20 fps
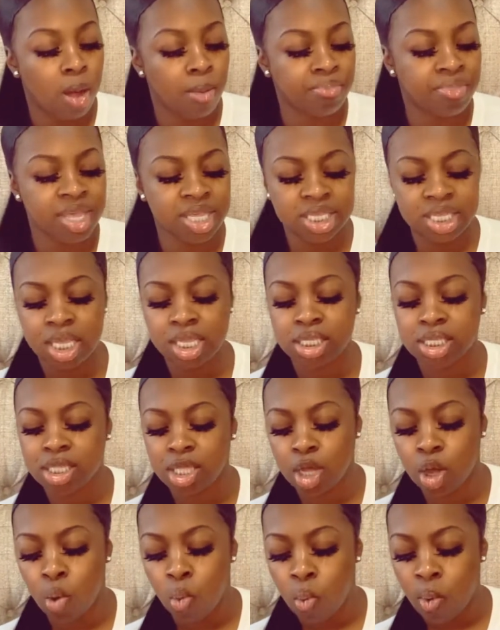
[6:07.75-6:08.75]
This is
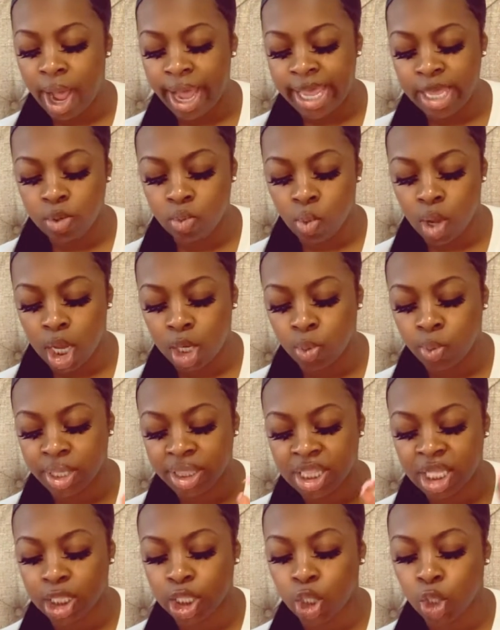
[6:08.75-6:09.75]
the white one with
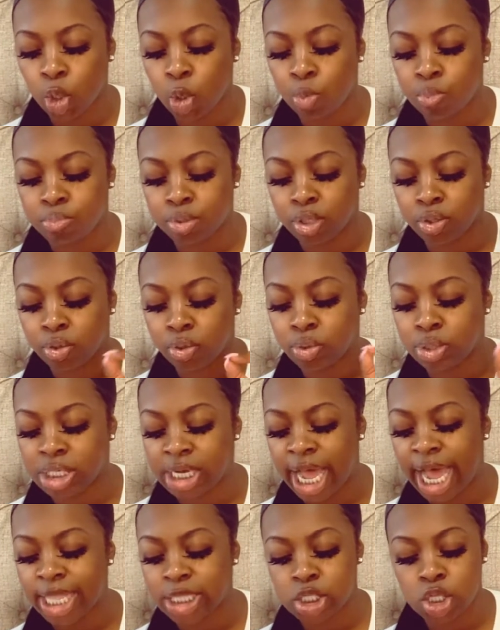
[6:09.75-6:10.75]
the little blue
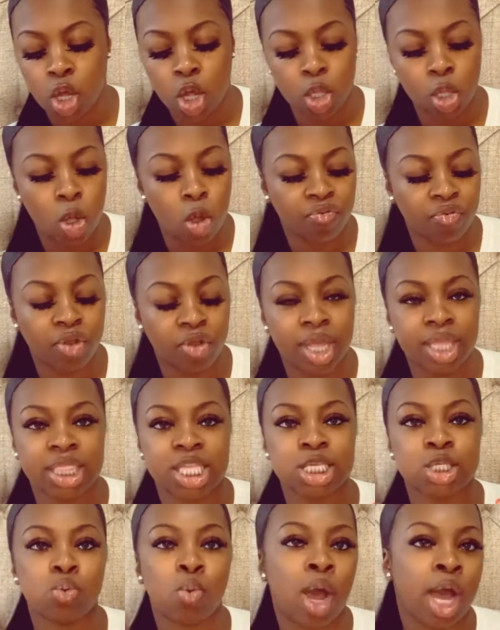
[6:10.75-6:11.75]
dots all over it.
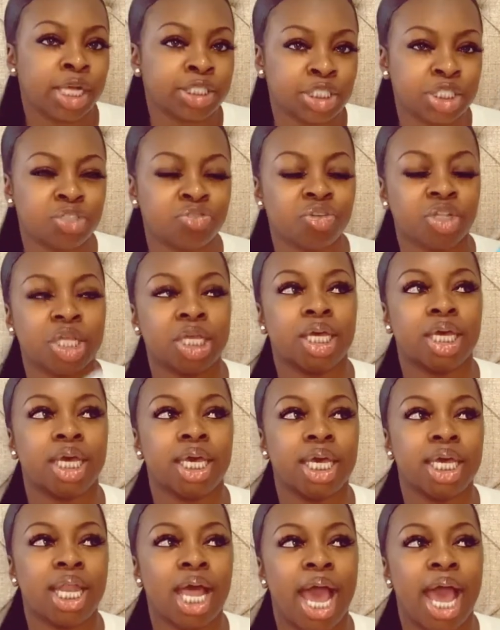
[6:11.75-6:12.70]
This wash is really good.